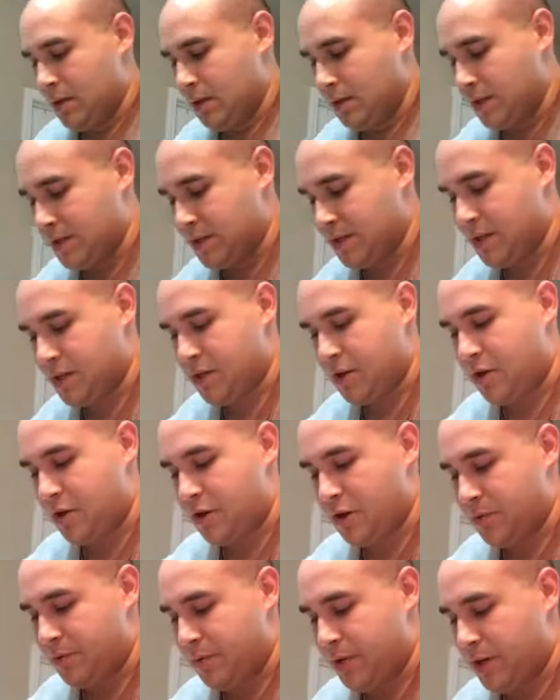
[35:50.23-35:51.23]
I said it's a
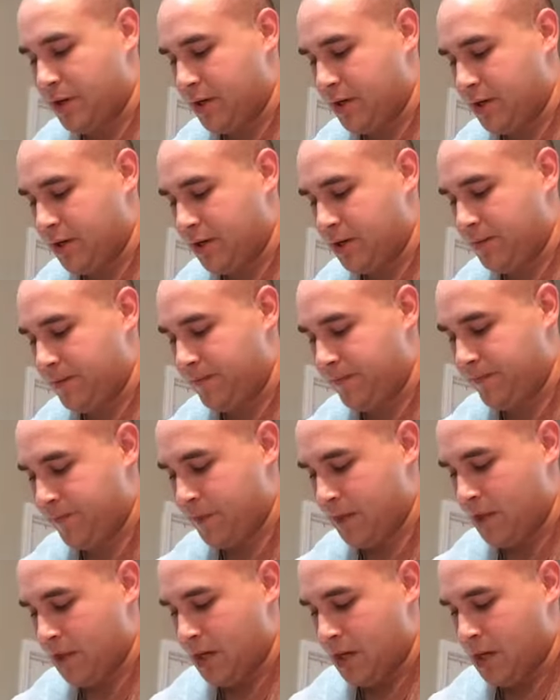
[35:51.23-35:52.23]
hard puck,
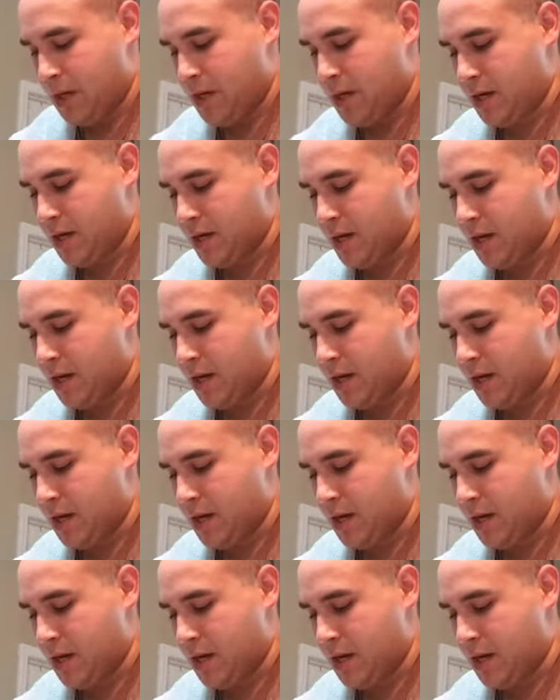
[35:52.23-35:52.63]
and